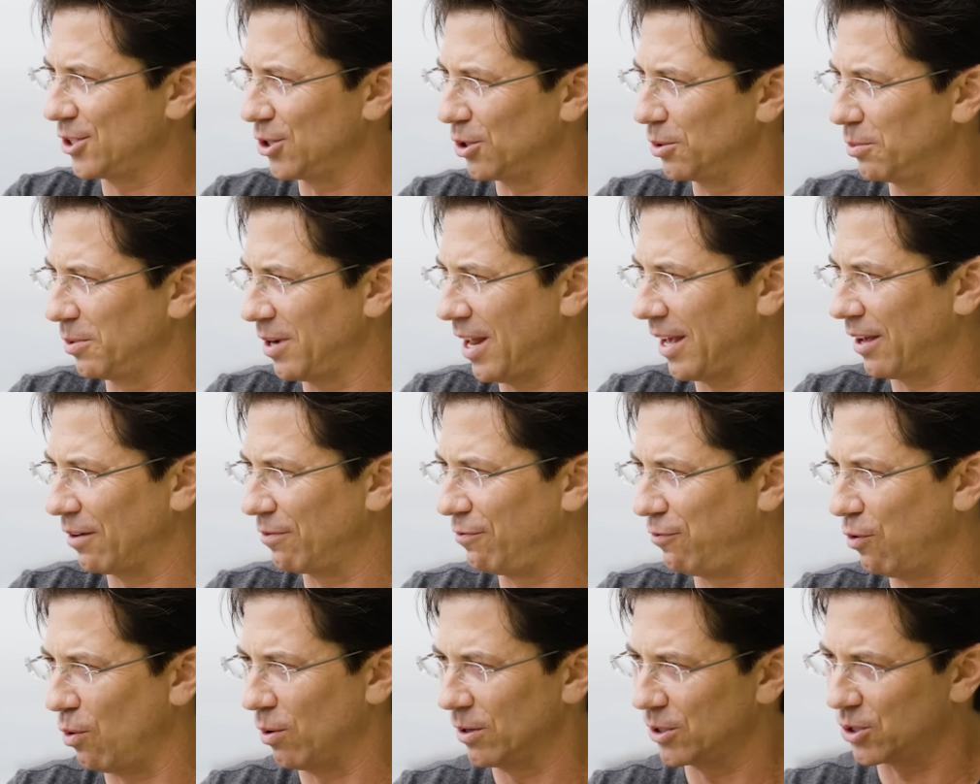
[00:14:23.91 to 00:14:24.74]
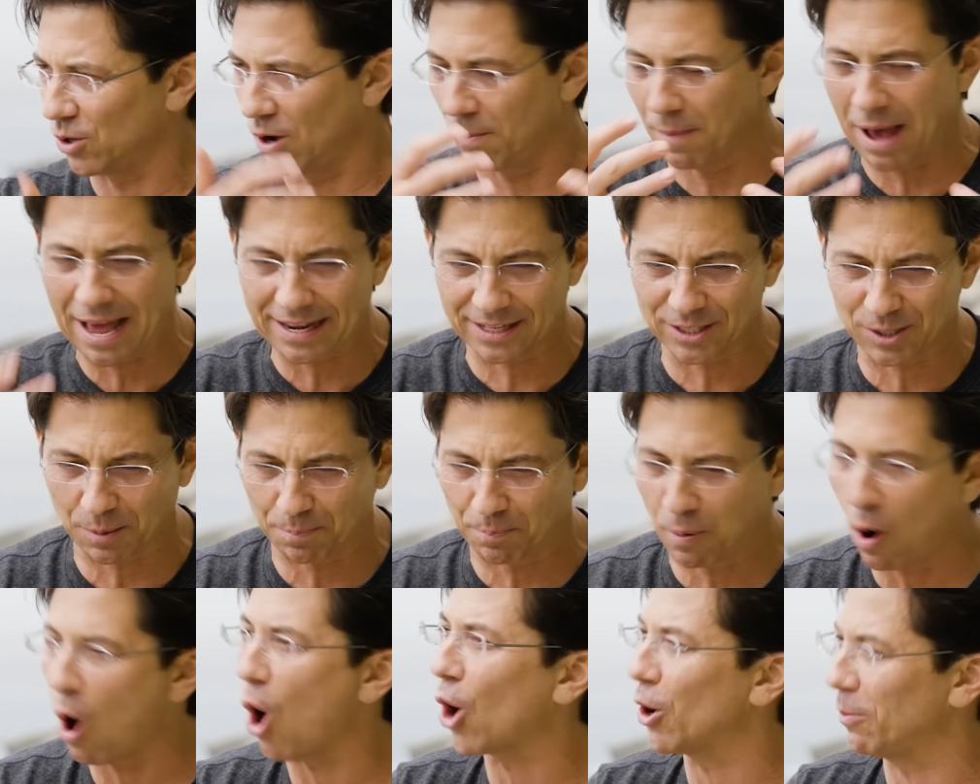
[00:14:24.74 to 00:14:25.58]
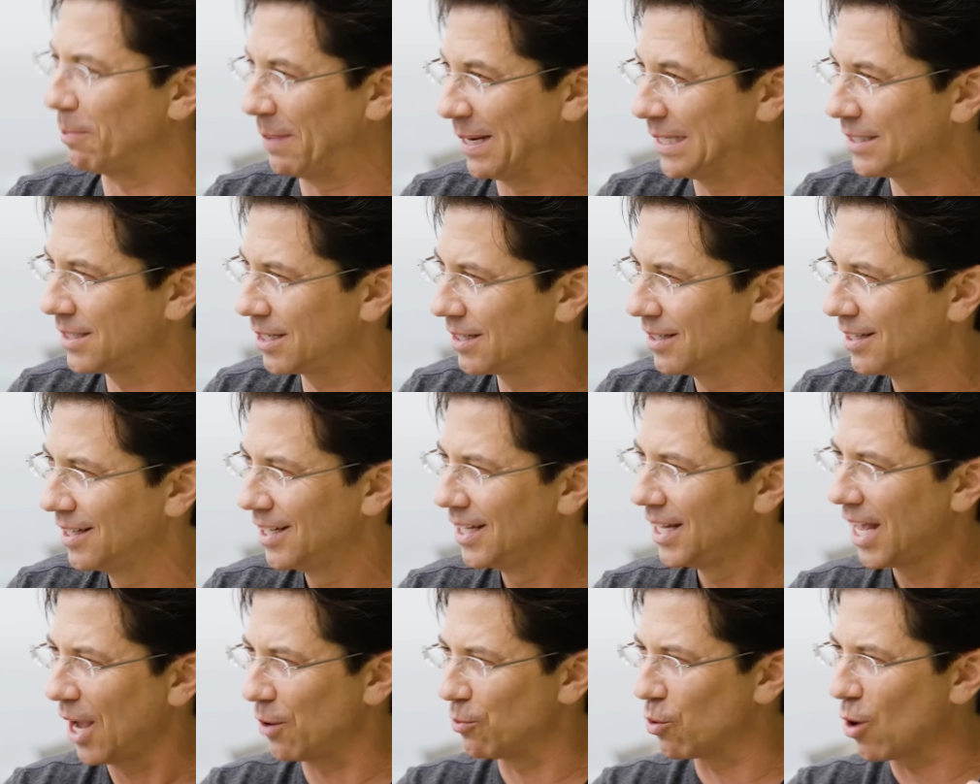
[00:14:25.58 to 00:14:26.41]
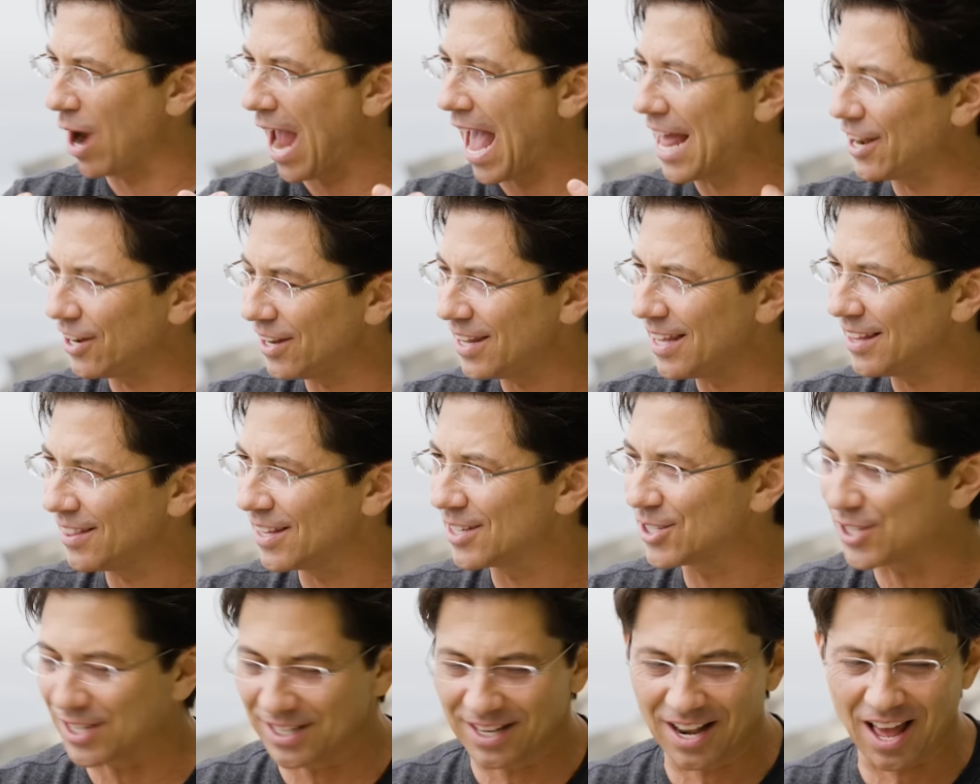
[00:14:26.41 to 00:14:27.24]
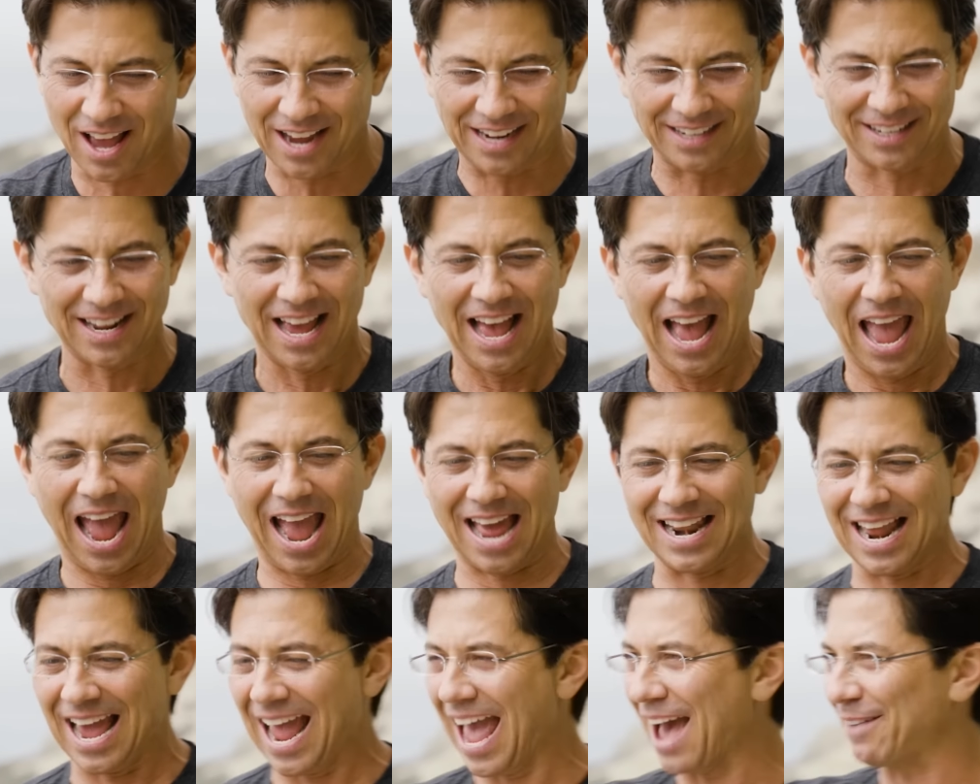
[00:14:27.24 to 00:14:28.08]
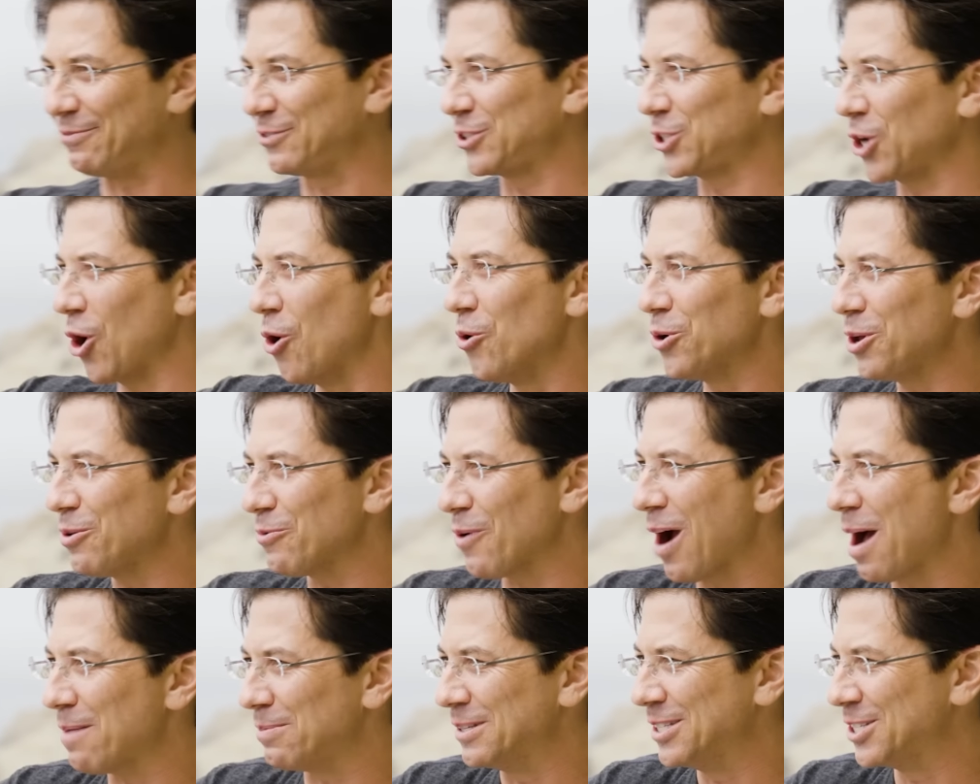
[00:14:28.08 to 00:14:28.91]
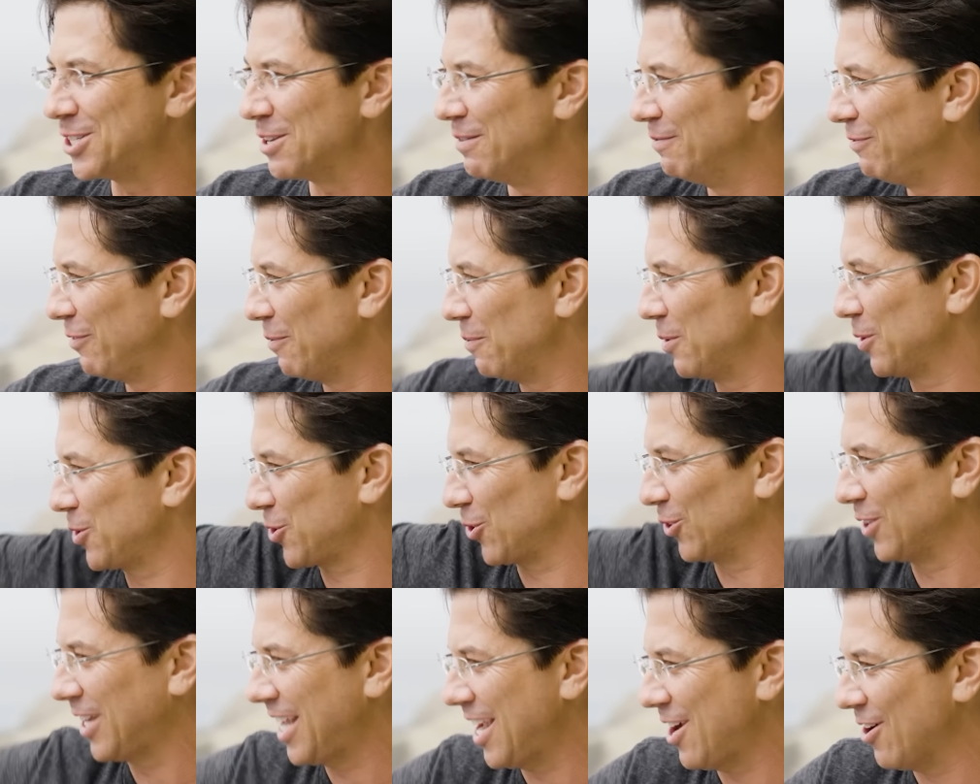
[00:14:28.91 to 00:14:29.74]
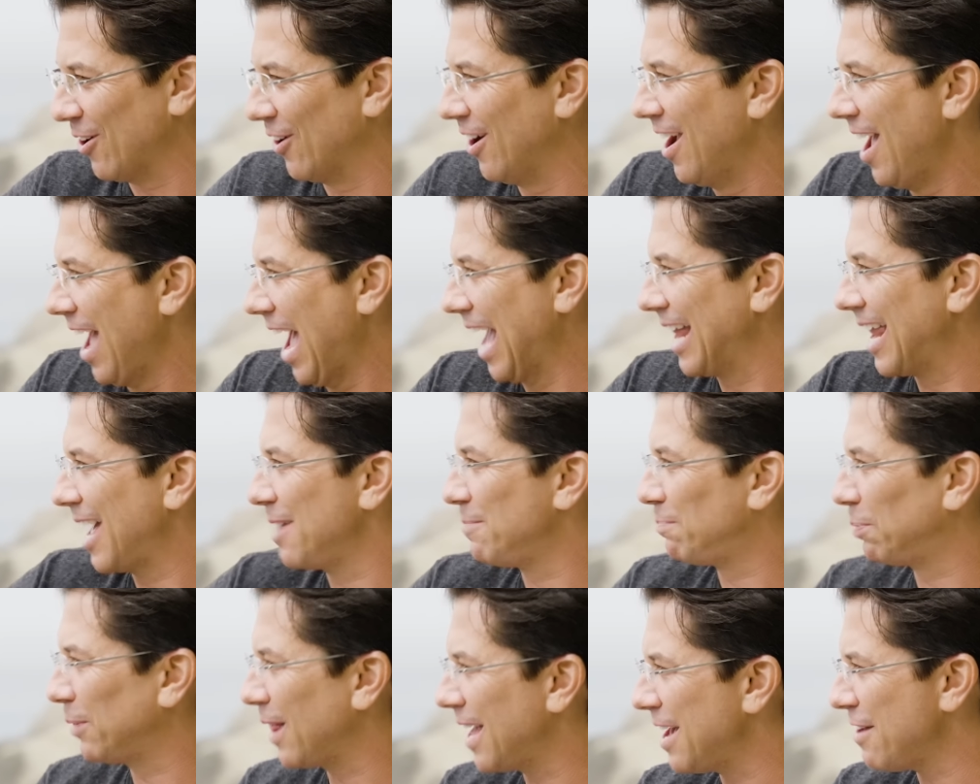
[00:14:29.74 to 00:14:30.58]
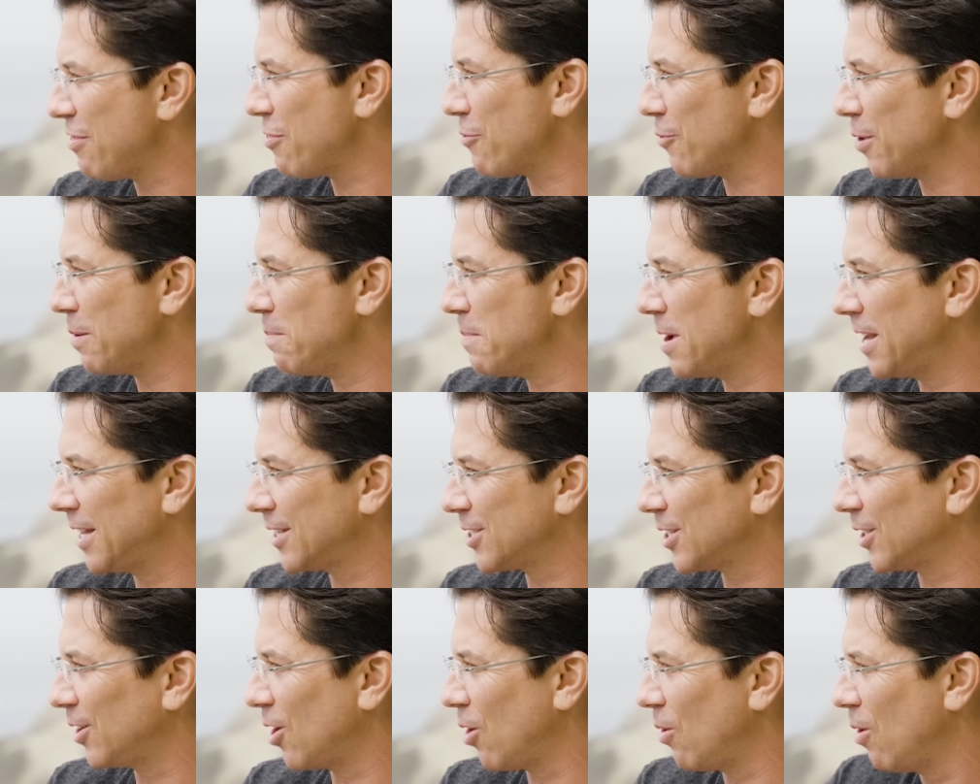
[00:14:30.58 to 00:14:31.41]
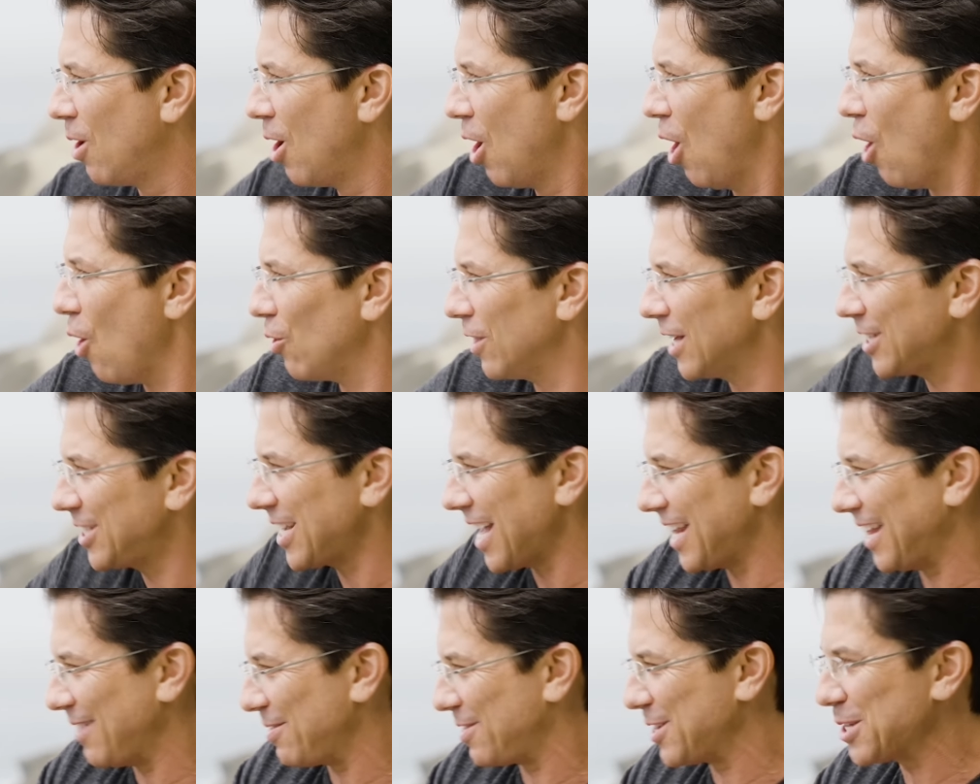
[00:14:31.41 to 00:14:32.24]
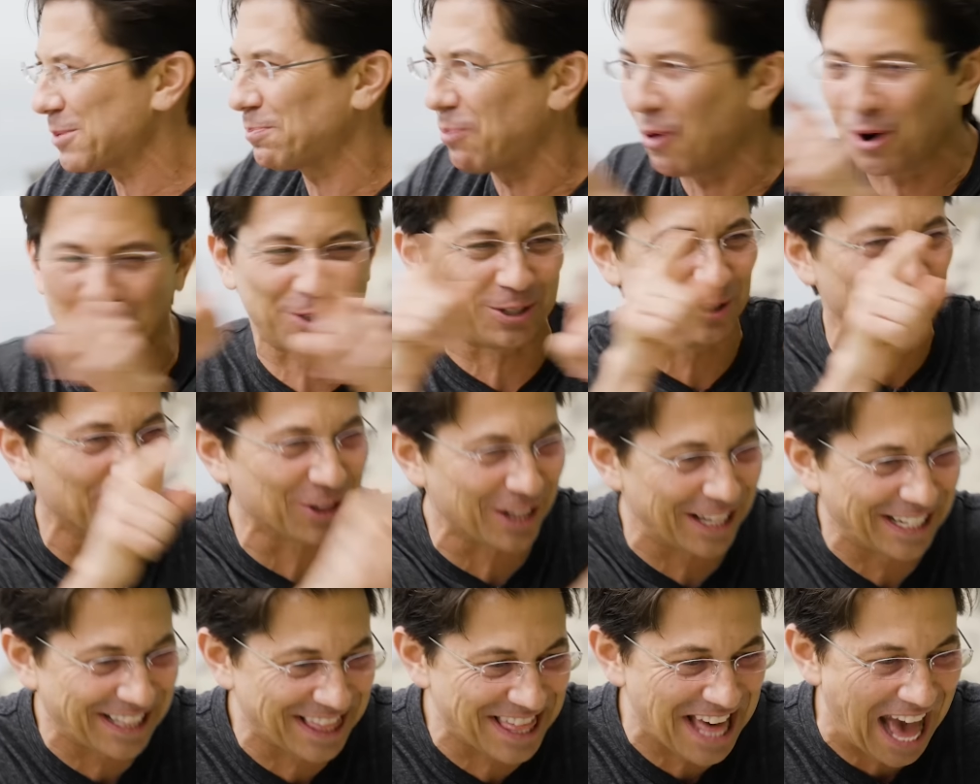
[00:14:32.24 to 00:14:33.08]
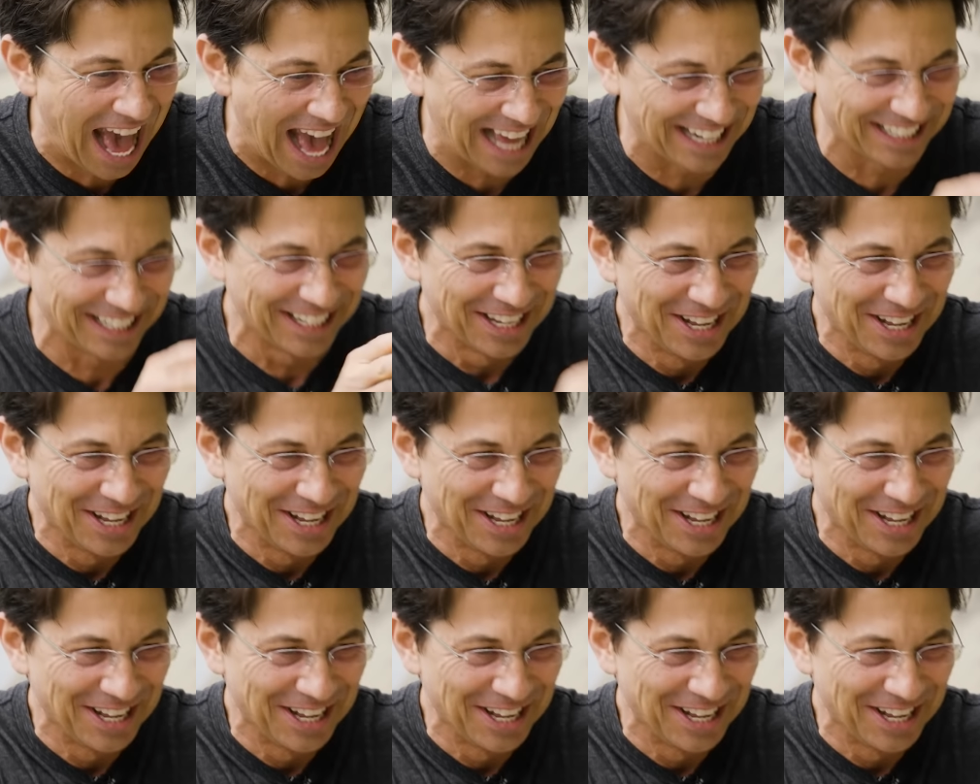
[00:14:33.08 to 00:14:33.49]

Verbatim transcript: It's the only one I could afford. So I'm at his apartment, awesome. And we're editing this at night, and I have Tony Robbins' infomercial here, and I'd play three minutes and go, oh, let's edit this part to look like that.